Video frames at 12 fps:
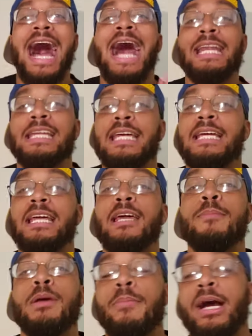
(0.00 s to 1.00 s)
I need
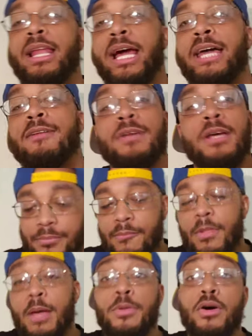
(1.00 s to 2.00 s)
him in my life.
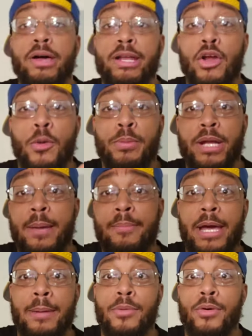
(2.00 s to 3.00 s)
Go ahead and open that
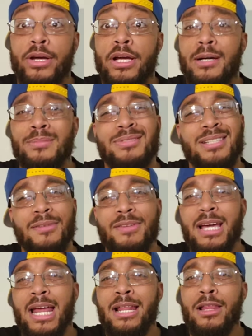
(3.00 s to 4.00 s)
bad boy up. See if
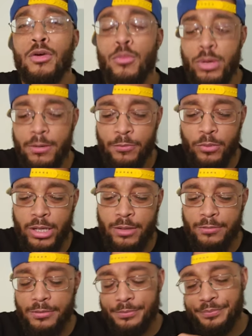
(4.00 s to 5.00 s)
it got a little whiff
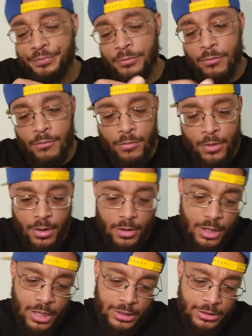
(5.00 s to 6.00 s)
whiff.
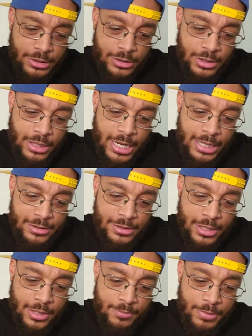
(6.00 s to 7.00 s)
Uh, just a
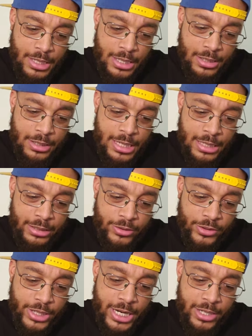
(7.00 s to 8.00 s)
heads up, man. It got a
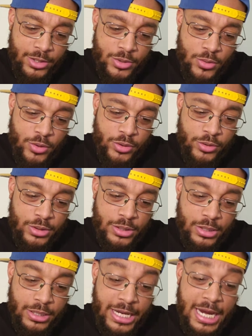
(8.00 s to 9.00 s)
little candy corn,
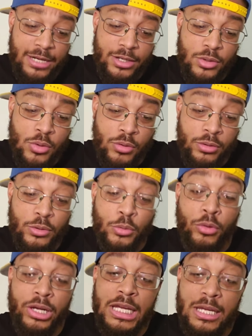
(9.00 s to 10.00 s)
candy corn
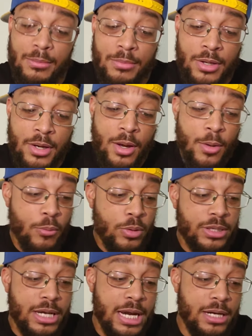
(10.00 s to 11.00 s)
cream
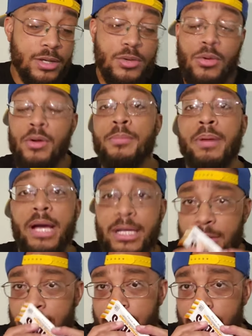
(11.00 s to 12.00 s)
with candy corn
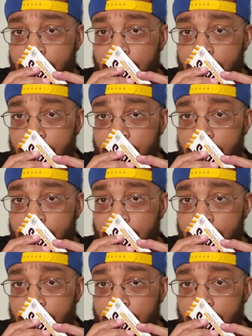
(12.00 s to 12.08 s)
bites.